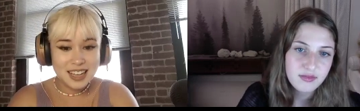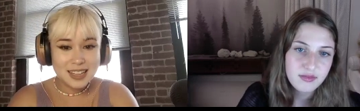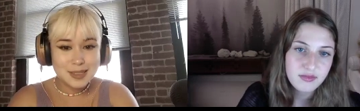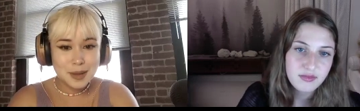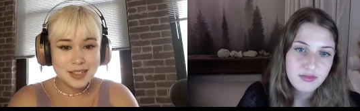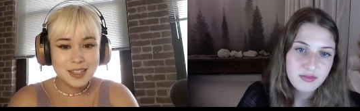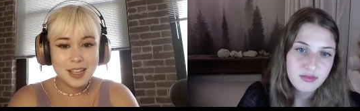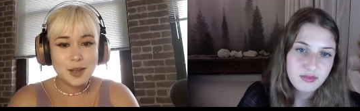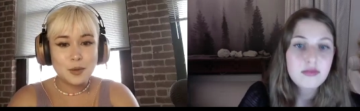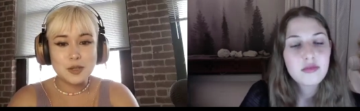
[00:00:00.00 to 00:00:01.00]
Speaker 1: aspect,
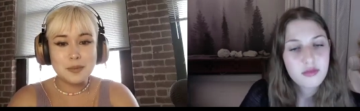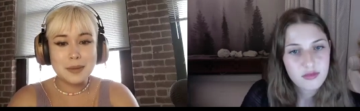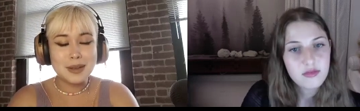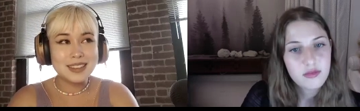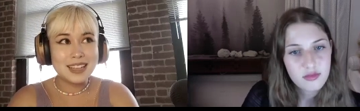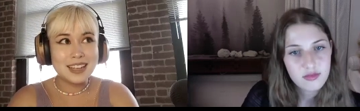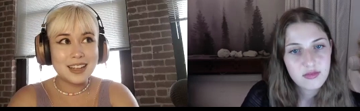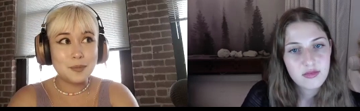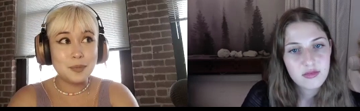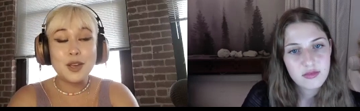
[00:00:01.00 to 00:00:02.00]
which in my mind, like
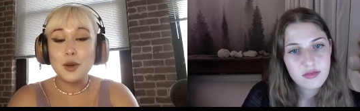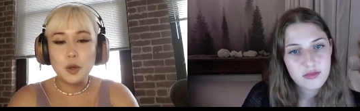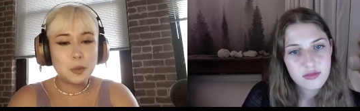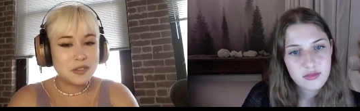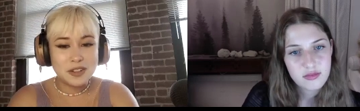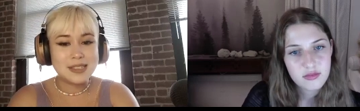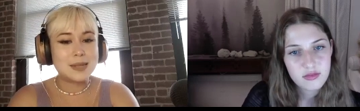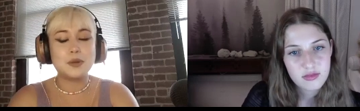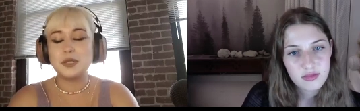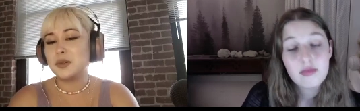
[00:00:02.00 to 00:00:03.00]
um Uber, for
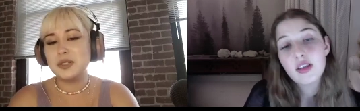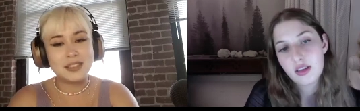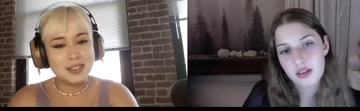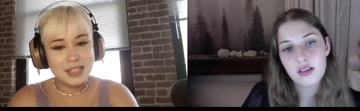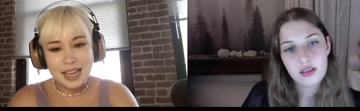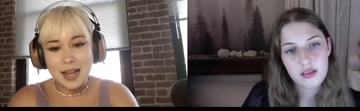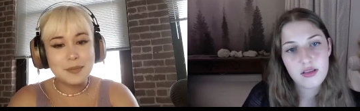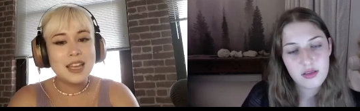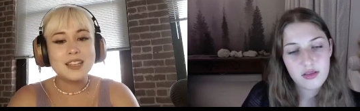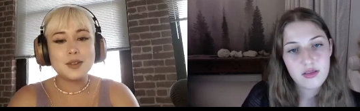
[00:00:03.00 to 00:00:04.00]
example, is a utility app.
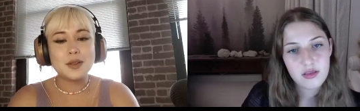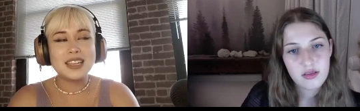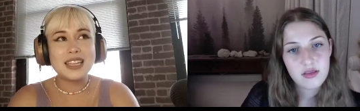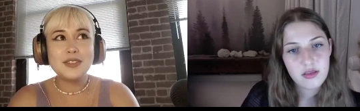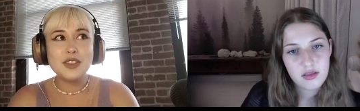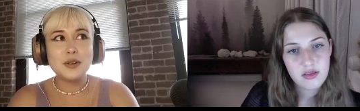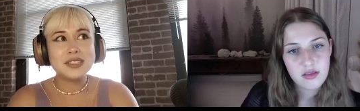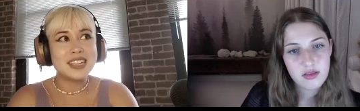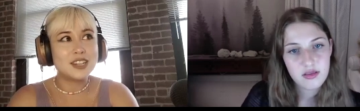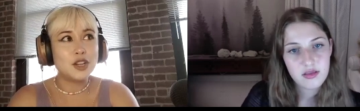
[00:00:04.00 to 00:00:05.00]
So like even though it's
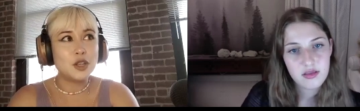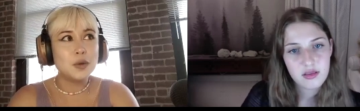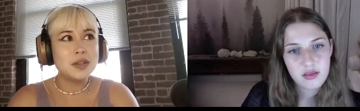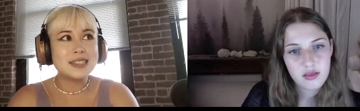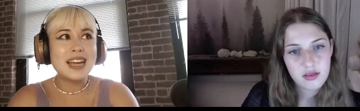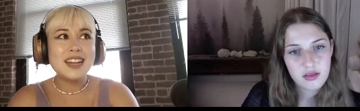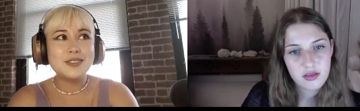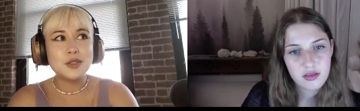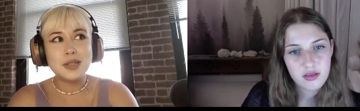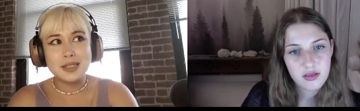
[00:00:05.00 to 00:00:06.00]
like new, it's kind of
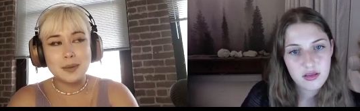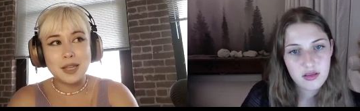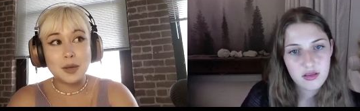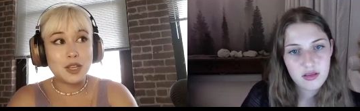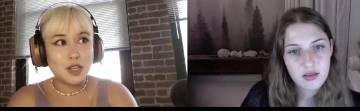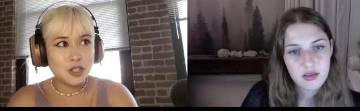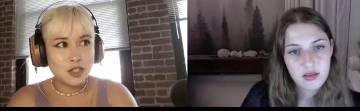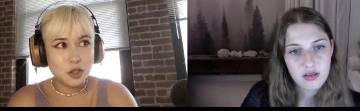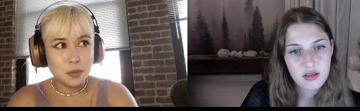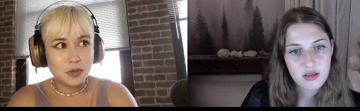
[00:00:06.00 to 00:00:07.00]
doing something we could
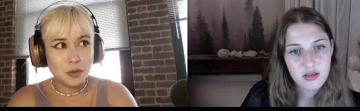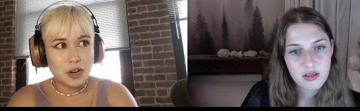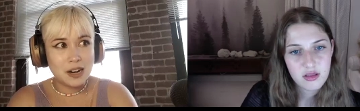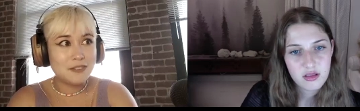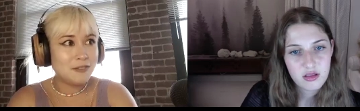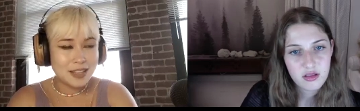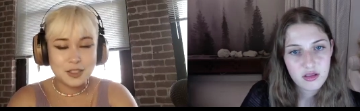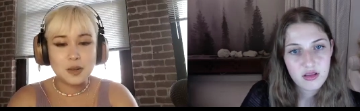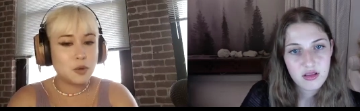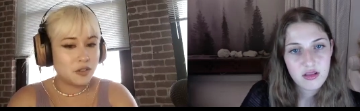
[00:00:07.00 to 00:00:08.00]
do before faster
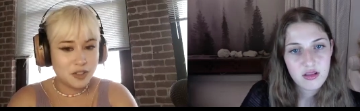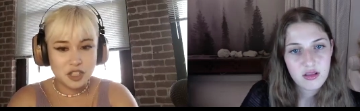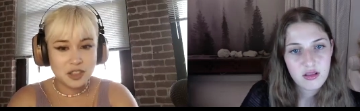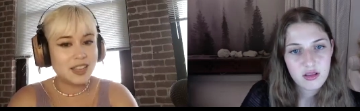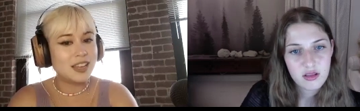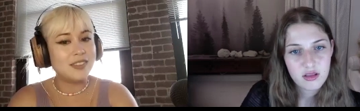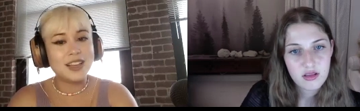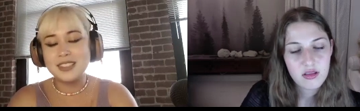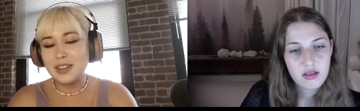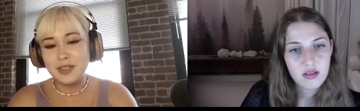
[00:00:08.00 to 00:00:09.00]
and more efficiently, and that's
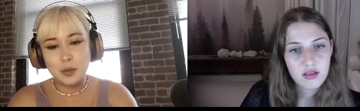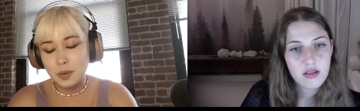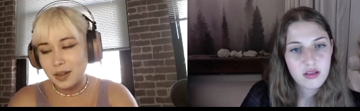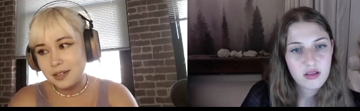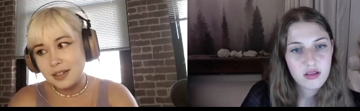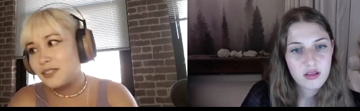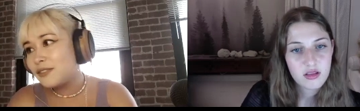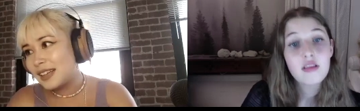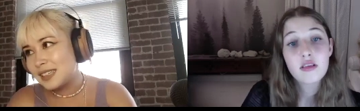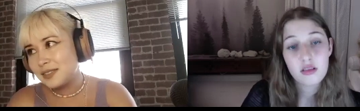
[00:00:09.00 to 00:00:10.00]
definitely one
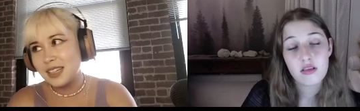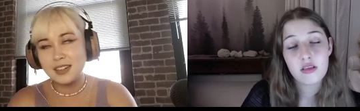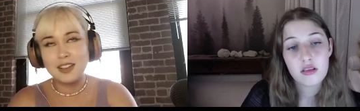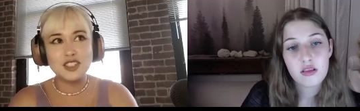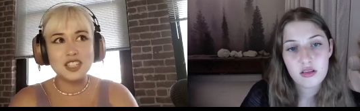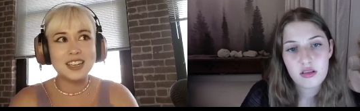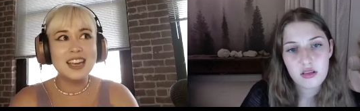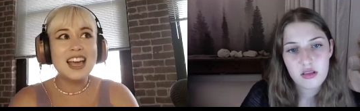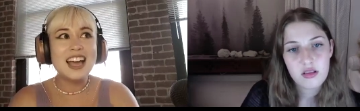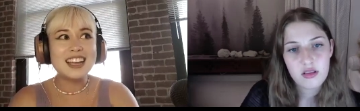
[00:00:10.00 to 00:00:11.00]
facet of technology.
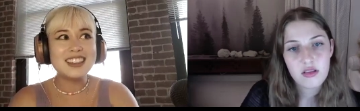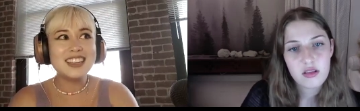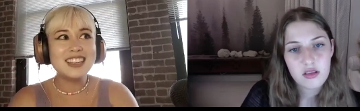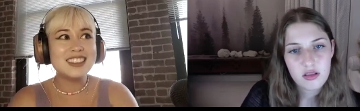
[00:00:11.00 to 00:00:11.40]
I think the